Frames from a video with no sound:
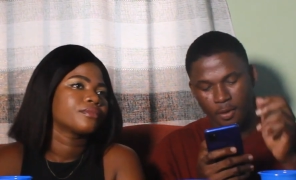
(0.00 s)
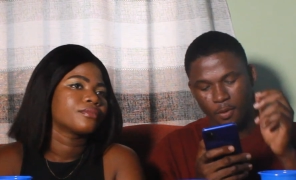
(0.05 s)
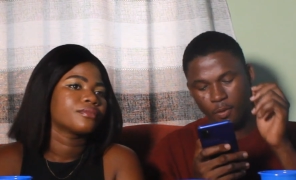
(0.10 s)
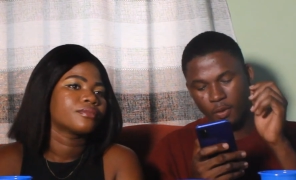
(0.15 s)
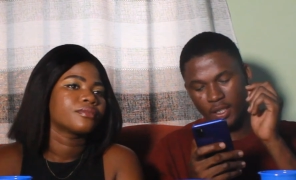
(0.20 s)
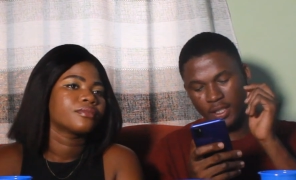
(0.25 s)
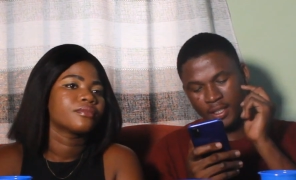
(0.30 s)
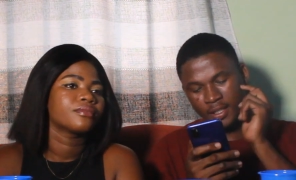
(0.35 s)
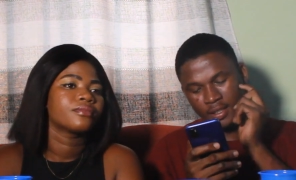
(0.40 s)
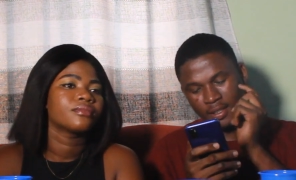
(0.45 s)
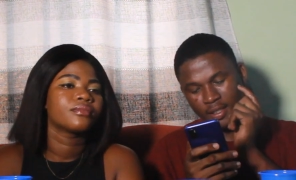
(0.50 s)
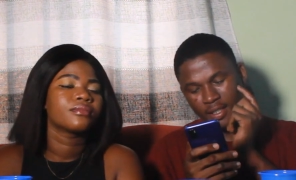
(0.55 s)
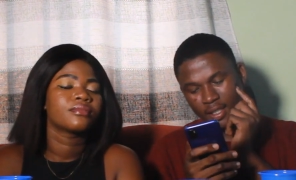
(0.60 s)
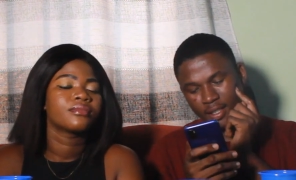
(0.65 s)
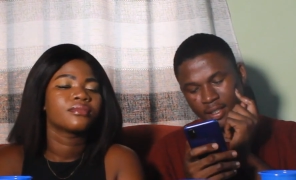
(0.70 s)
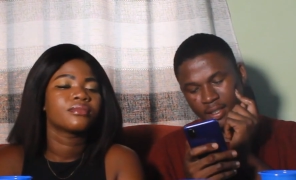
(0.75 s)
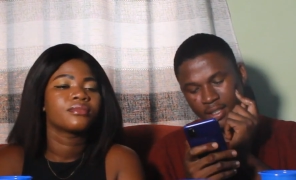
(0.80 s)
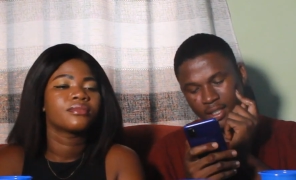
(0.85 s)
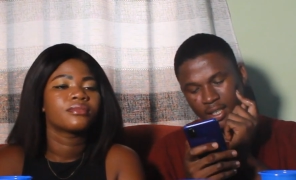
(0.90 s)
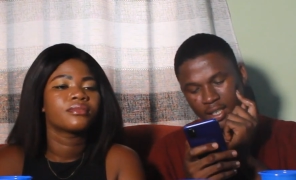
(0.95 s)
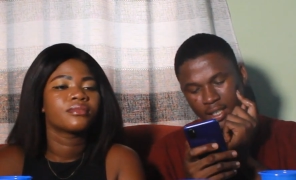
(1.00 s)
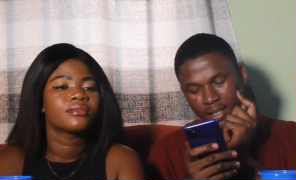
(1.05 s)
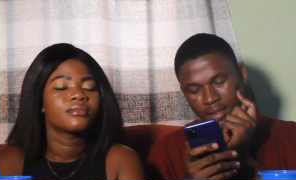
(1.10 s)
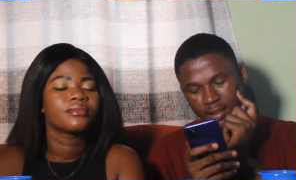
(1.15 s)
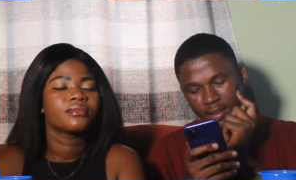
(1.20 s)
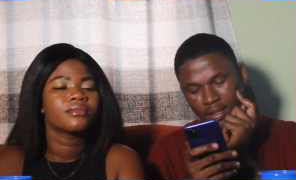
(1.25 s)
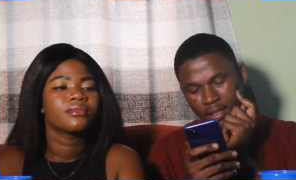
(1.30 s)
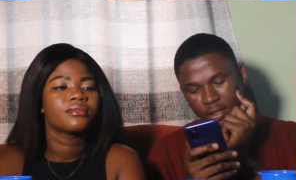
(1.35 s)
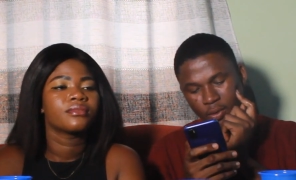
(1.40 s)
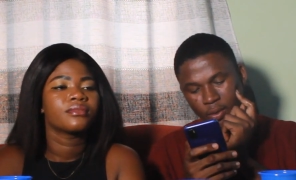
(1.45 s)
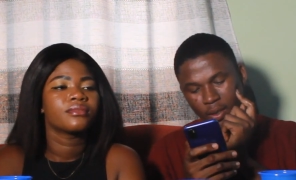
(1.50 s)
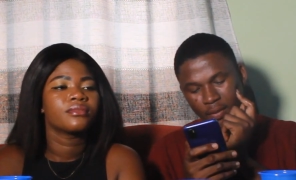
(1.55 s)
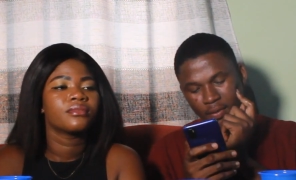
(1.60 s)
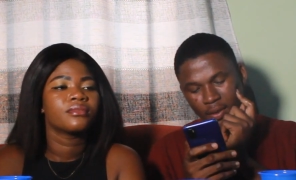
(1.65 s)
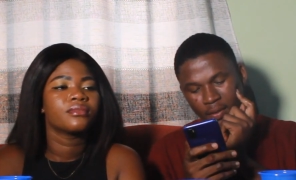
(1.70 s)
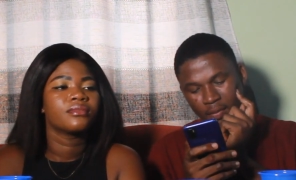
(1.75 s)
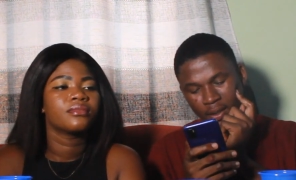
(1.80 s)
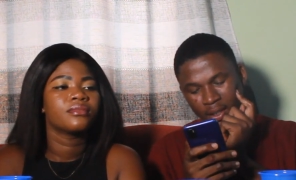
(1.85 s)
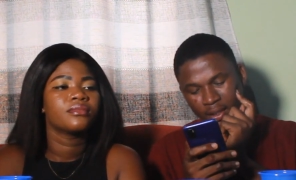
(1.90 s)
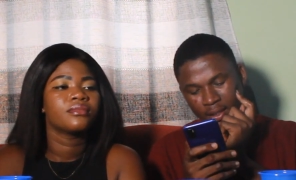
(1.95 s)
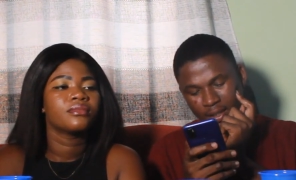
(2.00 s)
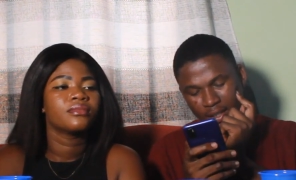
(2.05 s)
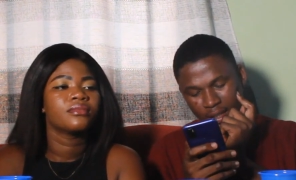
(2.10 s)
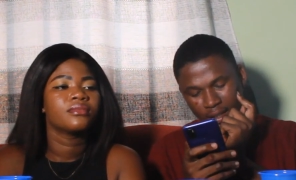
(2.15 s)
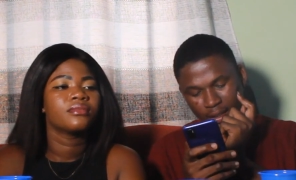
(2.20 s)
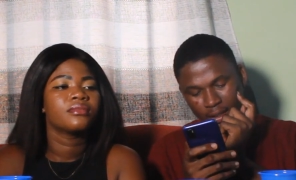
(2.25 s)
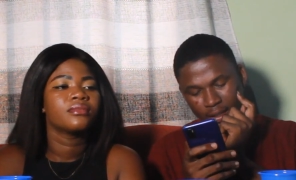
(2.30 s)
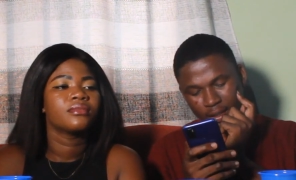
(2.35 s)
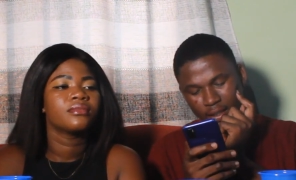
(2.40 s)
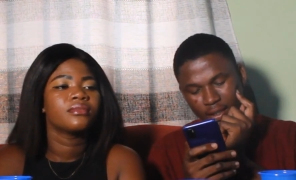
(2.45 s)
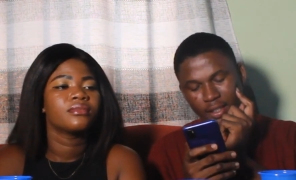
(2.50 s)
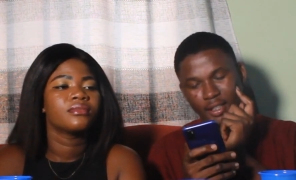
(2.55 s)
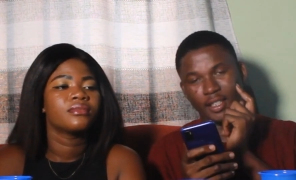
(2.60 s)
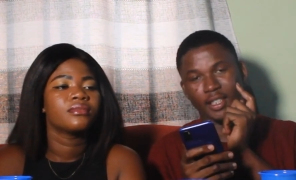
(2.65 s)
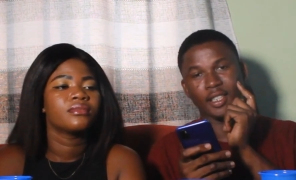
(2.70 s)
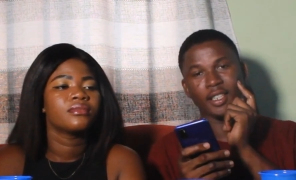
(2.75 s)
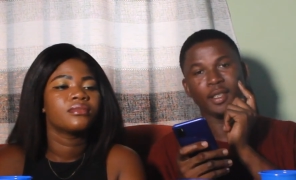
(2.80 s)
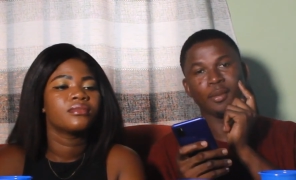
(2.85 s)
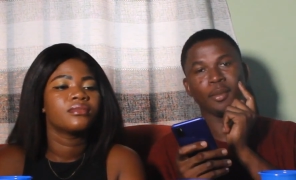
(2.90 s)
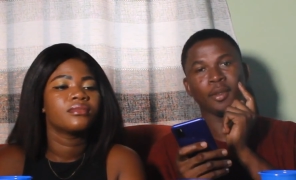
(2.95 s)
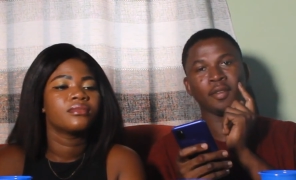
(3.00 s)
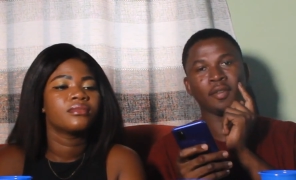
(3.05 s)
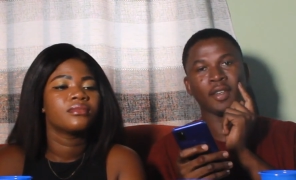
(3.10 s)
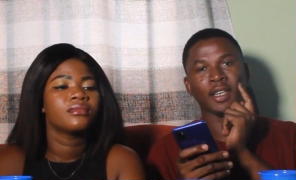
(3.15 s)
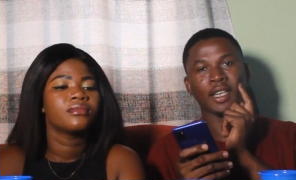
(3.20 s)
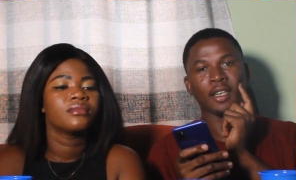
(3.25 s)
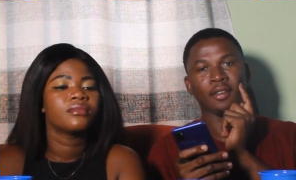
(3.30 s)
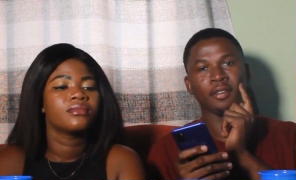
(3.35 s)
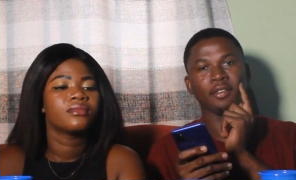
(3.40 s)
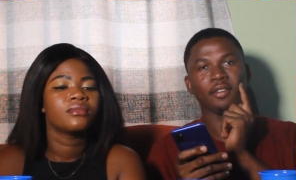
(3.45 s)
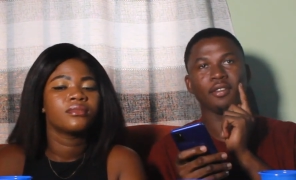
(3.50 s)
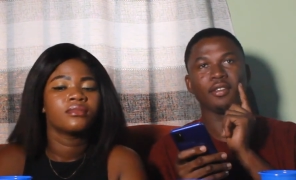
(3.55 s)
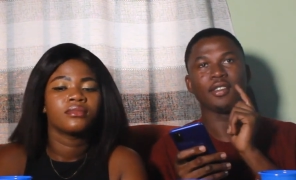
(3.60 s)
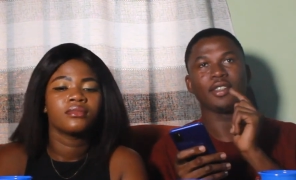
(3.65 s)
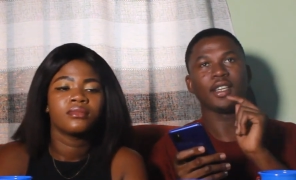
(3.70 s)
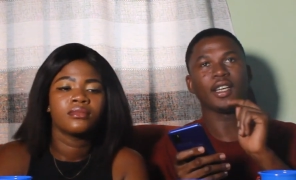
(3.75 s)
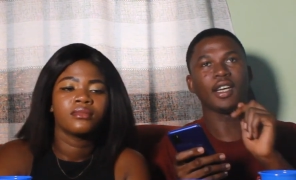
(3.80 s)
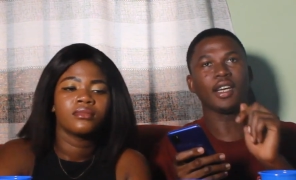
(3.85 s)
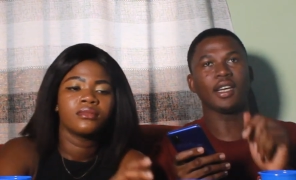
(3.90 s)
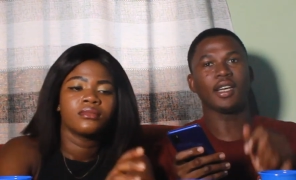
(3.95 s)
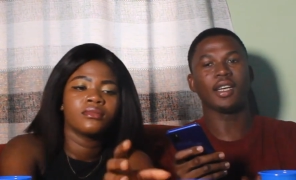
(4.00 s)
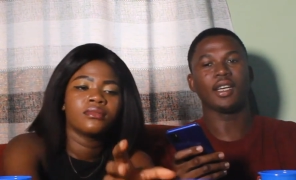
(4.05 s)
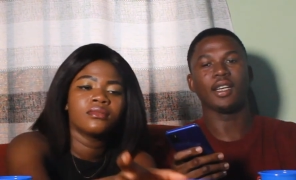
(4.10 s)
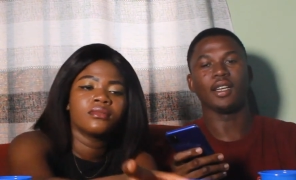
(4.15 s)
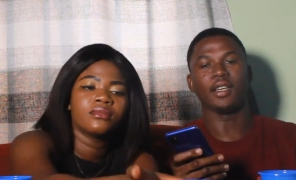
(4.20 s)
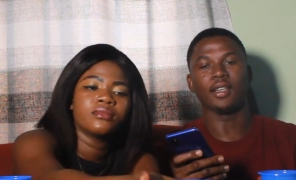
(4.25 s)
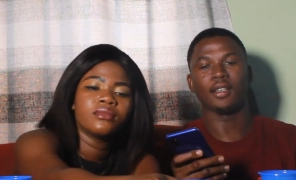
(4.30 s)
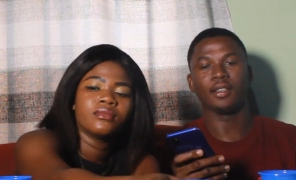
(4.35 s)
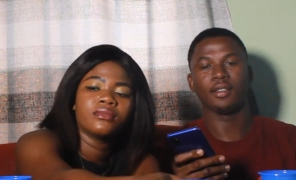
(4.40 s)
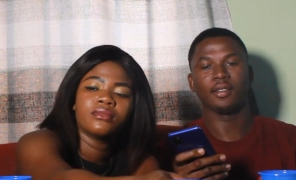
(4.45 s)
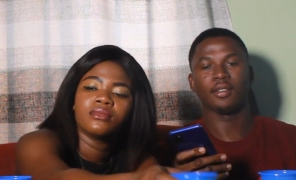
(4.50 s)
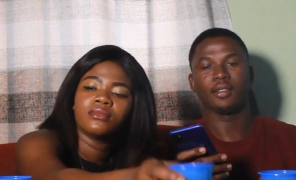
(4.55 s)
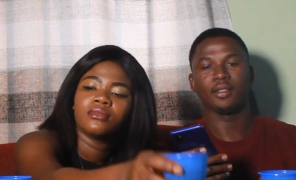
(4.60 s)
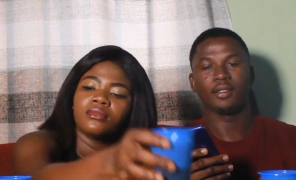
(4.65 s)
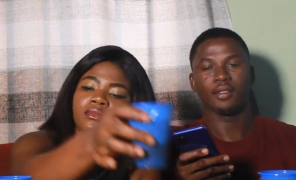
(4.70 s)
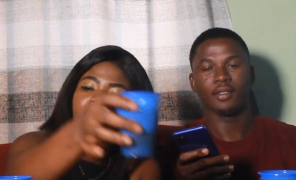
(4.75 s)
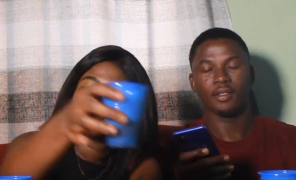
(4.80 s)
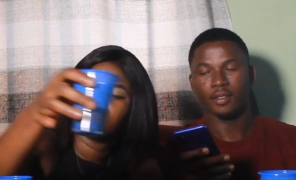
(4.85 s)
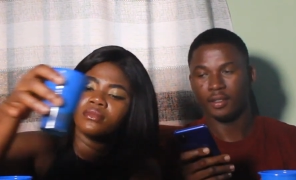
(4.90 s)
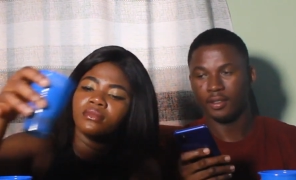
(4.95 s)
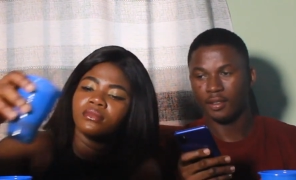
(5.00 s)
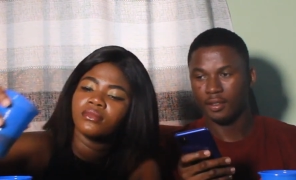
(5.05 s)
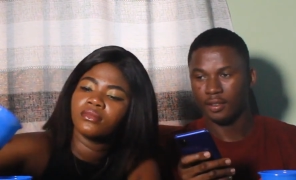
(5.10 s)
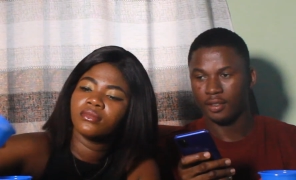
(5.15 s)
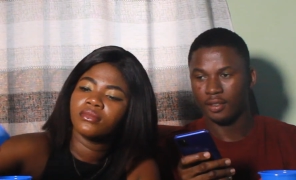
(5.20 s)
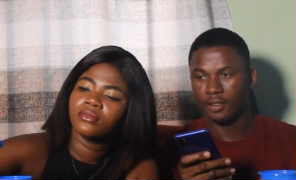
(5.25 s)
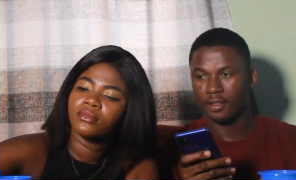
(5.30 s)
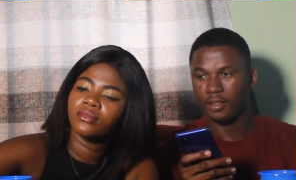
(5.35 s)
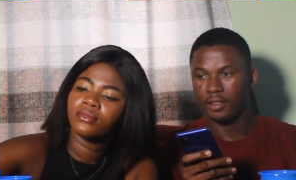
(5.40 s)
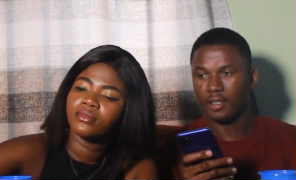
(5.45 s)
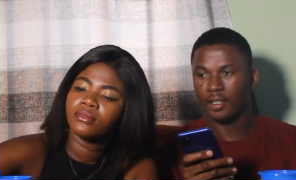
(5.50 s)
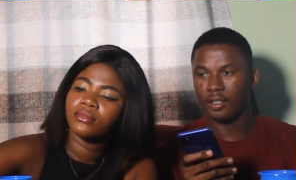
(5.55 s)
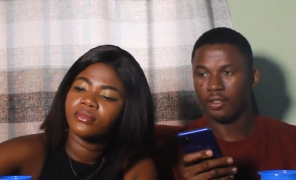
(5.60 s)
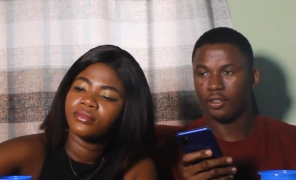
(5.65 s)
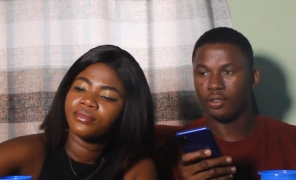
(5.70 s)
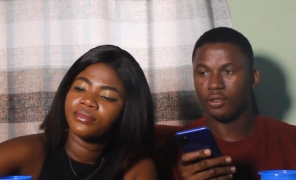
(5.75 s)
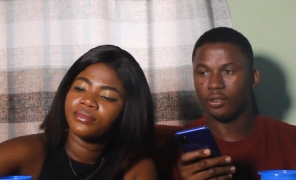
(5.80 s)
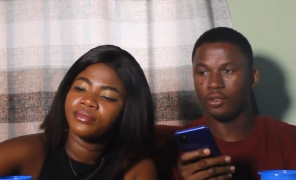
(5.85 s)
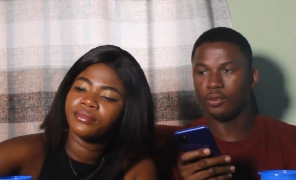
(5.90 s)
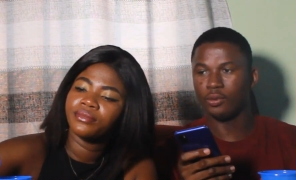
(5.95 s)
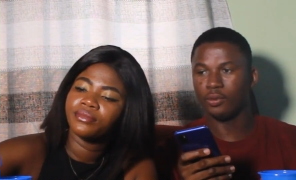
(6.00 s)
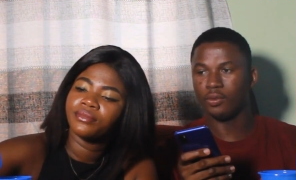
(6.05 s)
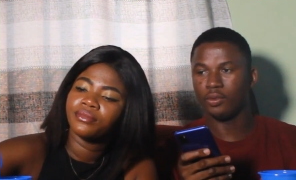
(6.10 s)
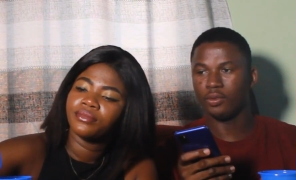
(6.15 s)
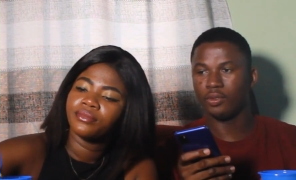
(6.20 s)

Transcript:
Speaker 1: What is the silliest thing you have ever done in the name of love? Ah. Oh, you.